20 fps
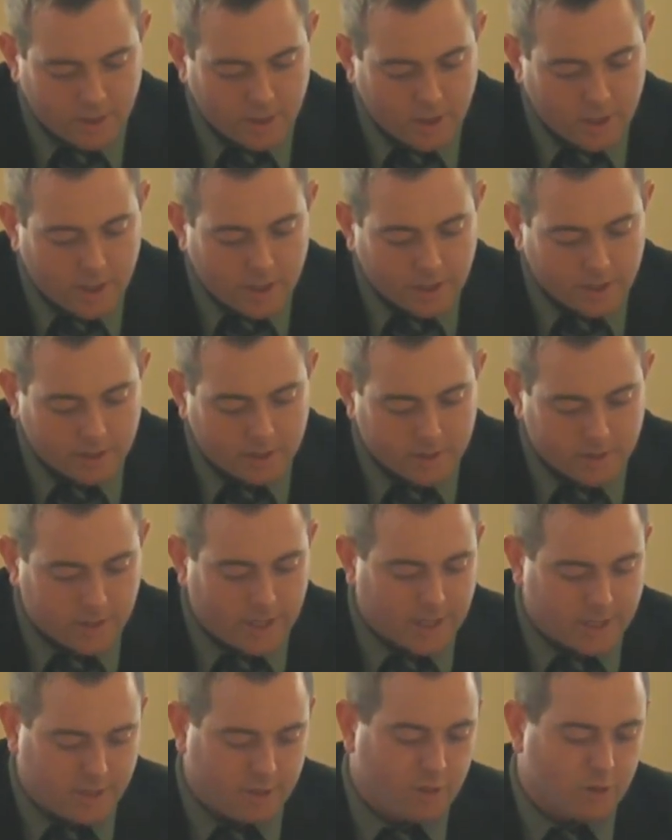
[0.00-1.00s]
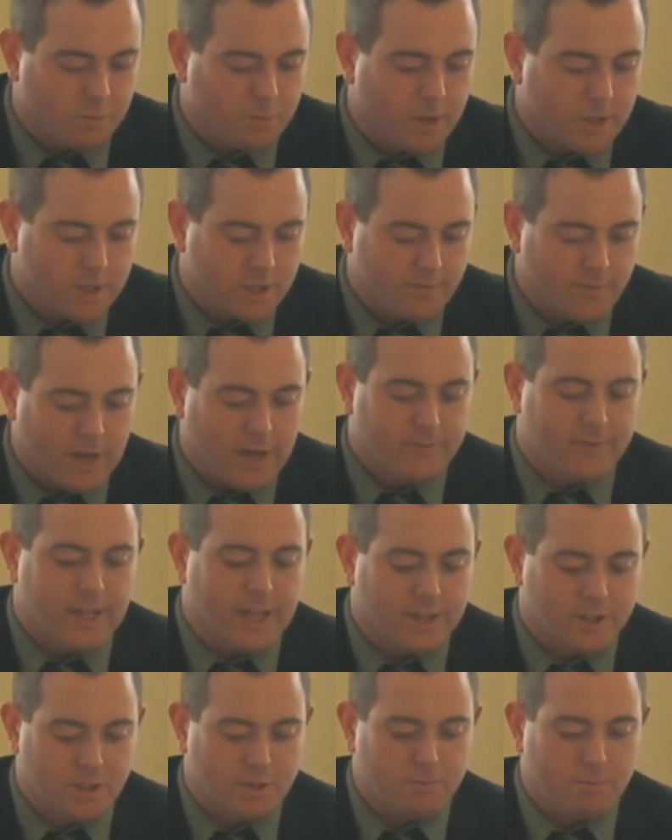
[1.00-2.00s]
Because last year's budget
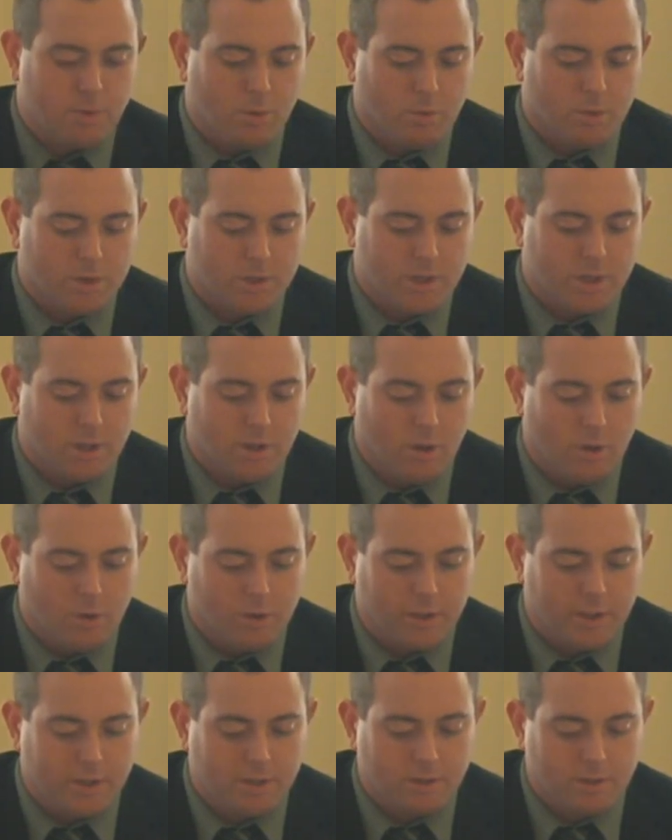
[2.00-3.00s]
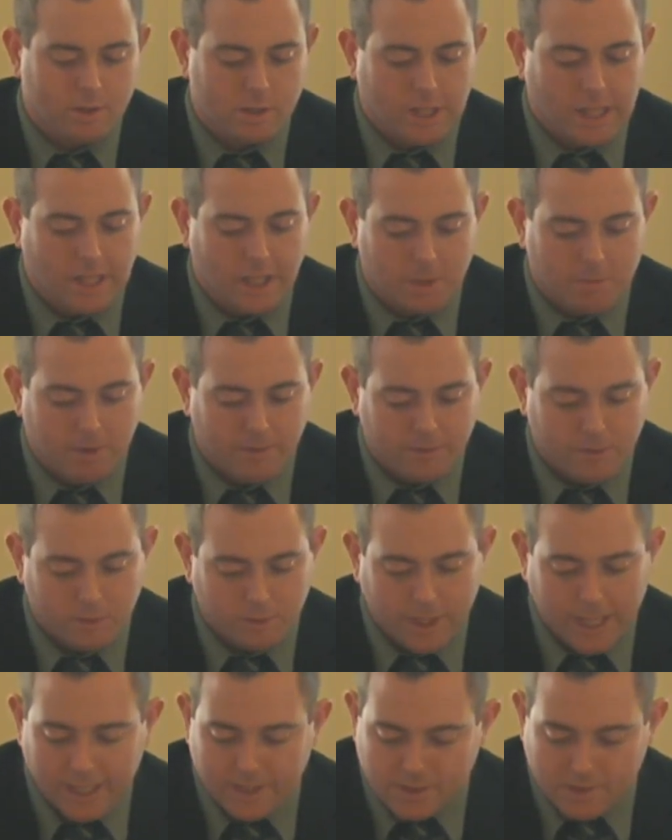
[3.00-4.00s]
5,000, but we're still only slightly above
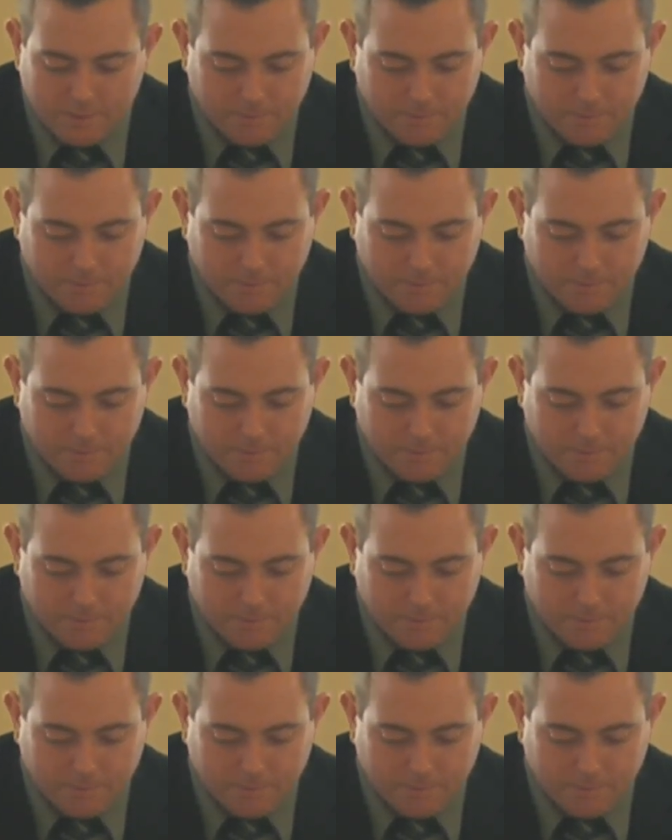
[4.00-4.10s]
2,000.